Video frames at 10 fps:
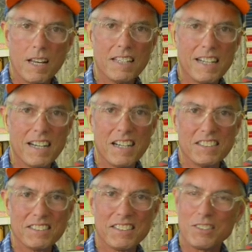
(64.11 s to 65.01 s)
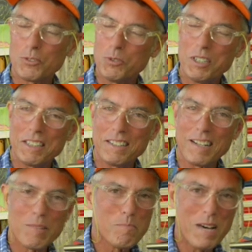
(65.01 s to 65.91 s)
Hey guys, guess what?
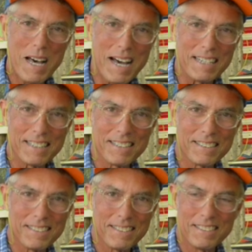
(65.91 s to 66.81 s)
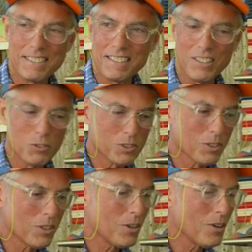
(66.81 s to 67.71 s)
I'm back. It was a
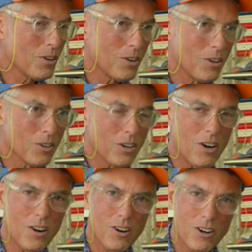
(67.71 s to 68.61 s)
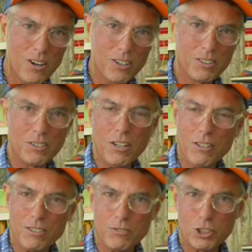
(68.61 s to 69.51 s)
long, hard
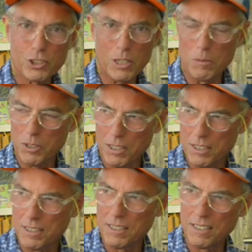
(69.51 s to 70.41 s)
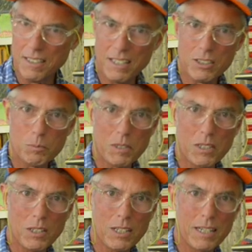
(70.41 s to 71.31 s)
summer, and I spent a
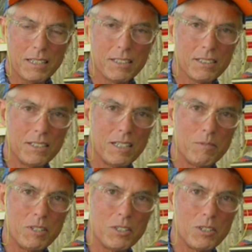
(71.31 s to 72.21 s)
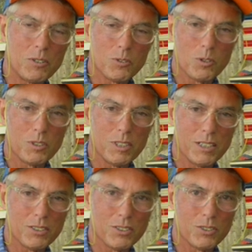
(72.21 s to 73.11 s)
lot of time here in North
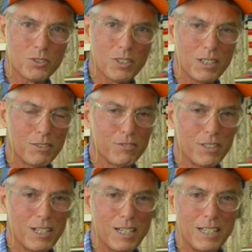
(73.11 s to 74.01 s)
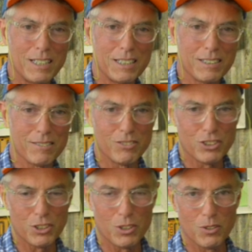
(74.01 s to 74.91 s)
Texas trying to find and
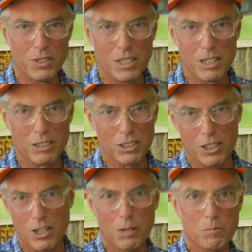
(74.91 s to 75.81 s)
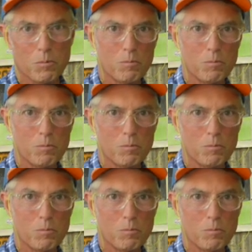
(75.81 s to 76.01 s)
zero in on carp.